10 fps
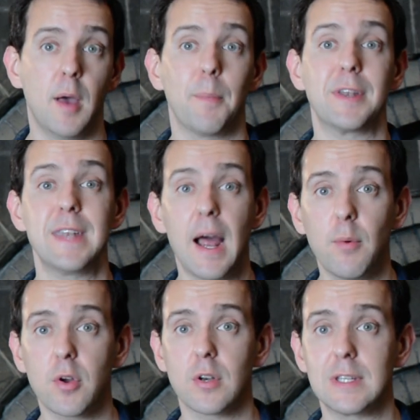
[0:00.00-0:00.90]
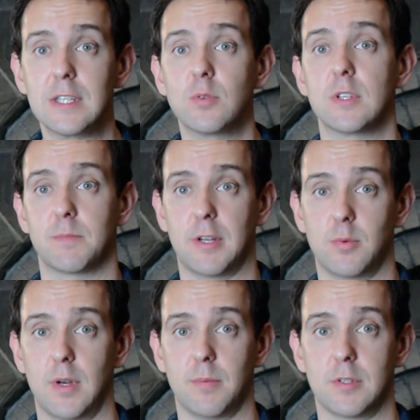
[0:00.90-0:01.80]
But now we're going to decrease by
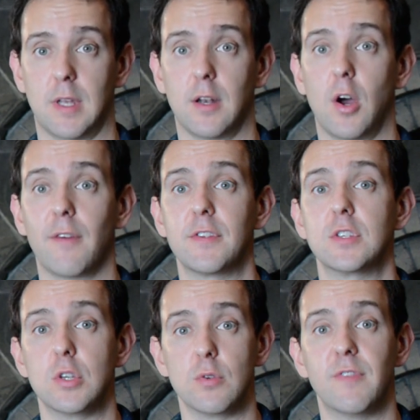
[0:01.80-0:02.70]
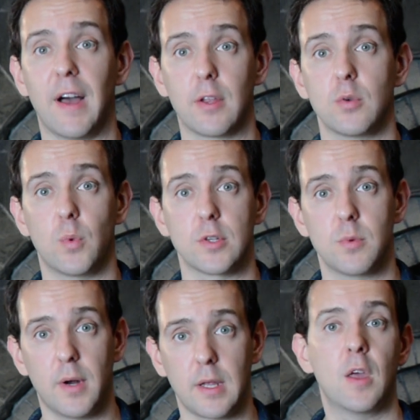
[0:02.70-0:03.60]
20% off this new value
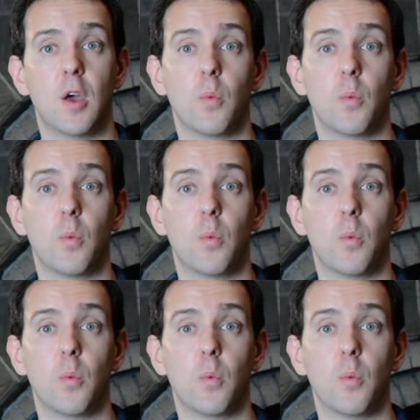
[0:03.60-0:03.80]
120.